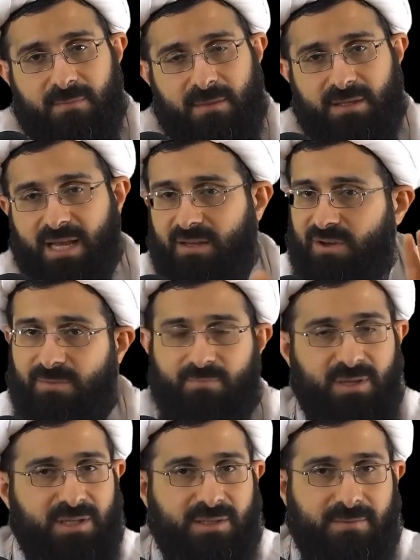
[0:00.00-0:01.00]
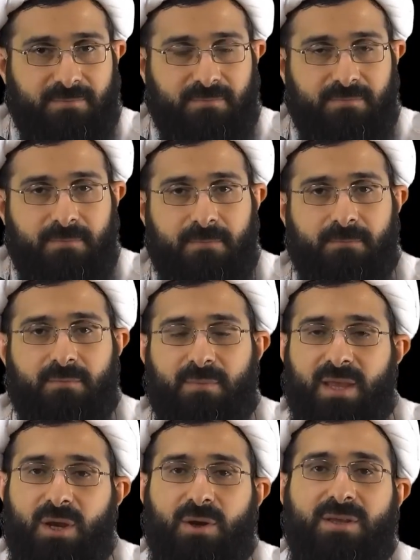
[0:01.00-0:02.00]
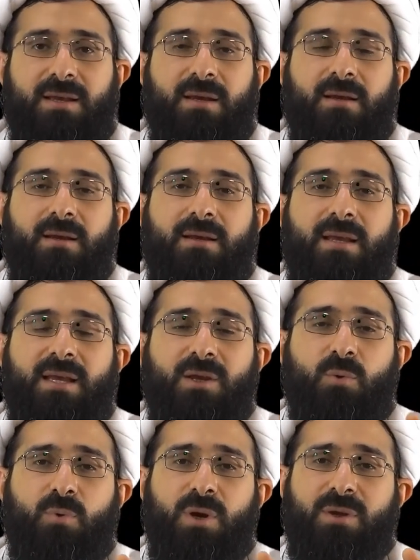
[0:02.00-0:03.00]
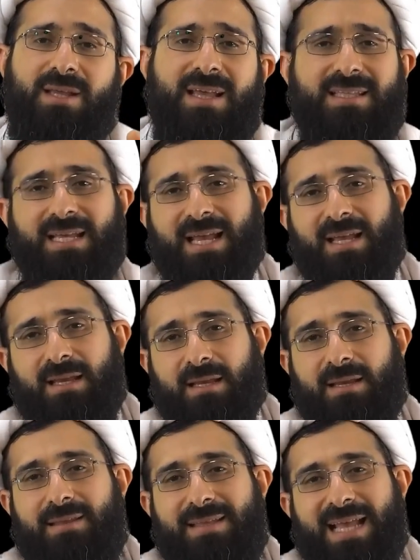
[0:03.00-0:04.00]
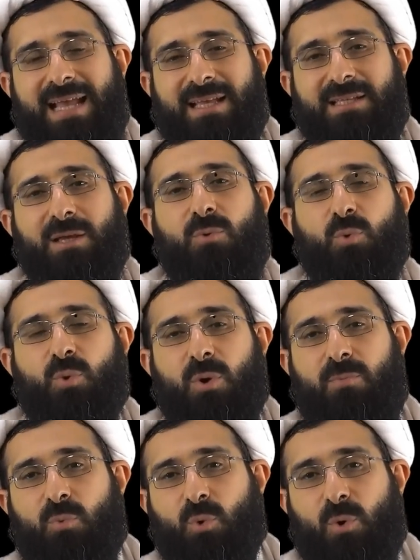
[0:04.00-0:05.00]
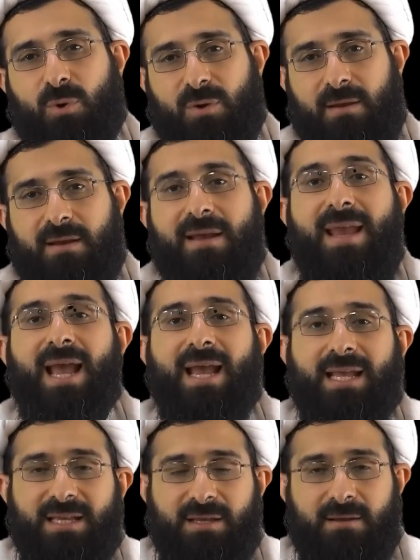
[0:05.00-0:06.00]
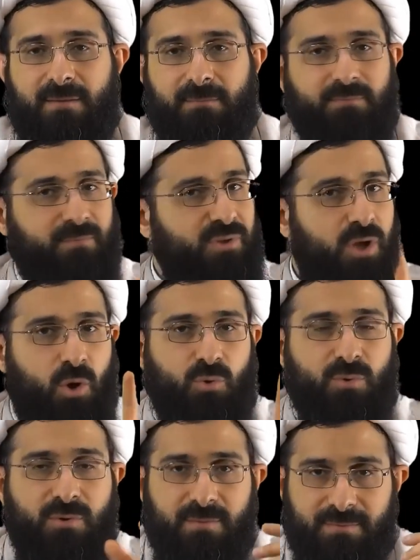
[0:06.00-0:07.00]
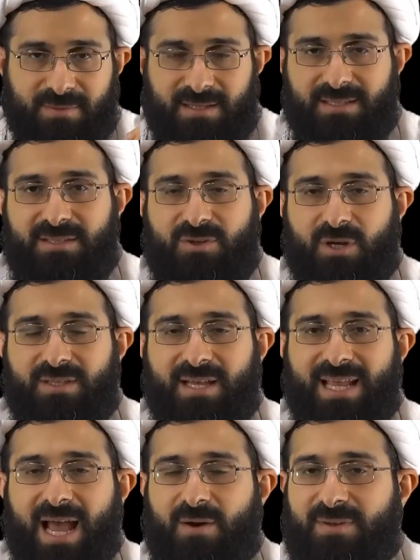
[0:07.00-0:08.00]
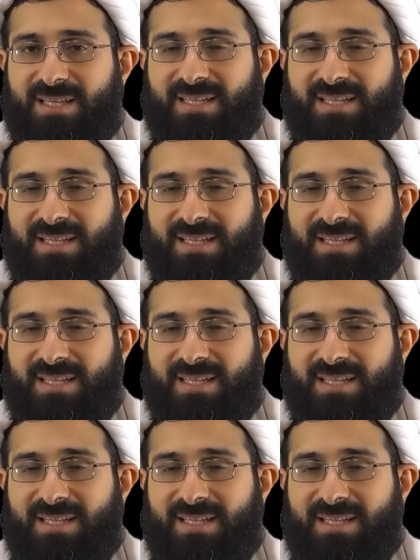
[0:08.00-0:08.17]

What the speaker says: cannot be. Because in the world they say, that is the rule of war, lying. No, it is not allowed in